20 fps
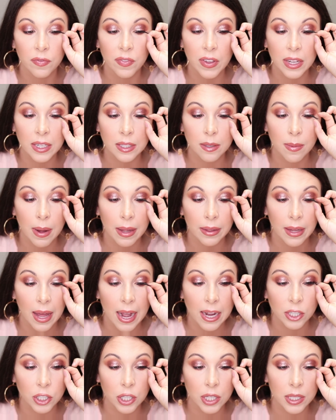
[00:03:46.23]
fit to my
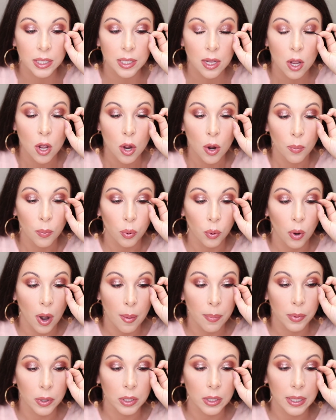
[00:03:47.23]
lashes
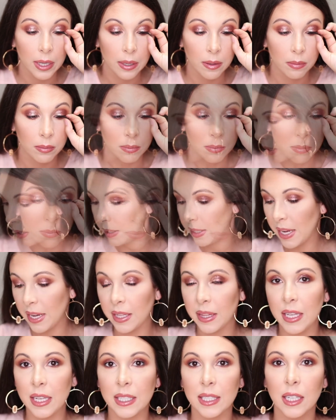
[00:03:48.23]
properly. I
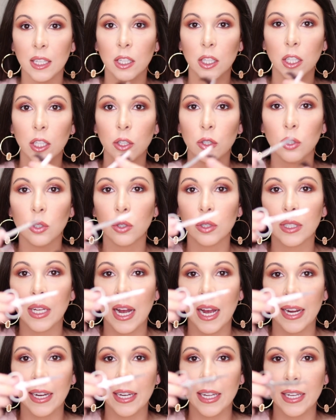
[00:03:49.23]
take these little
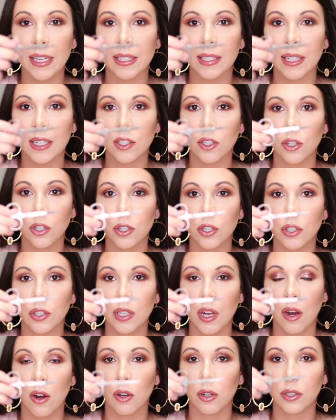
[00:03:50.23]
tiny
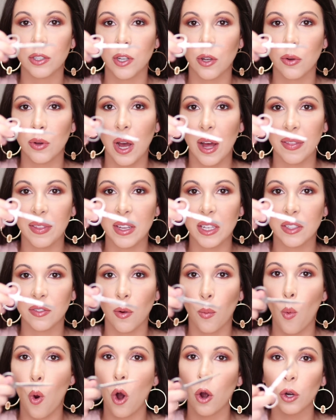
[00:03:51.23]
scissors. I also got these
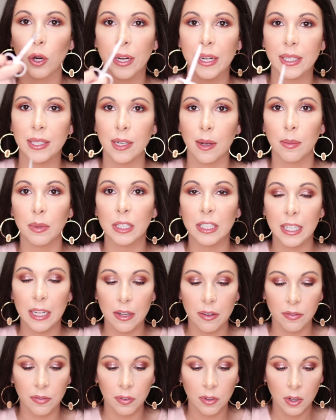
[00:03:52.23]
from Walgreens, I
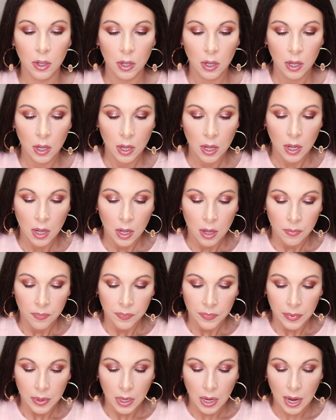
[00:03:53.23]
believe.
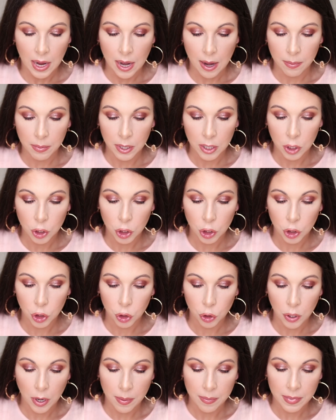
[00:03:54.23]
And I'm going to
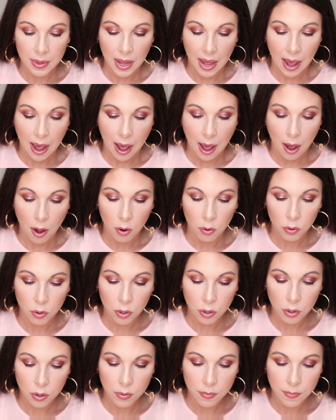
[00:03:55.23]
just trim the
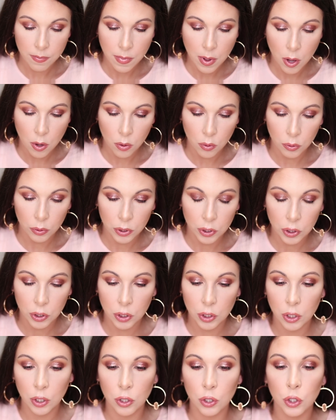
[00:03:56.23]

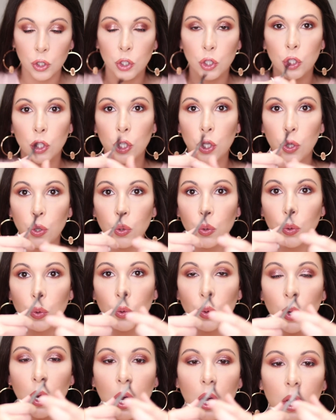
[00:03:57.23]
outermost
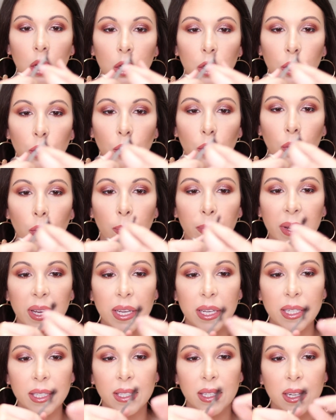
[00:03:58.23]
two little
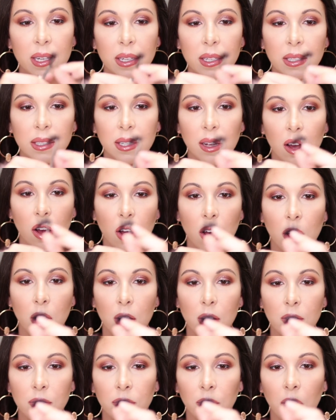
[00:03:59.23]
pieces
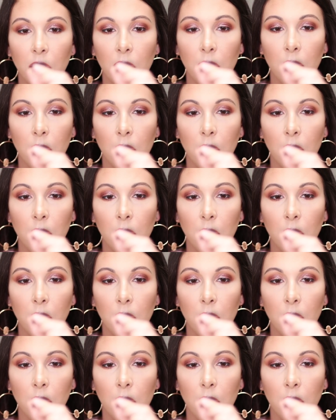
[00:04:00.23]
of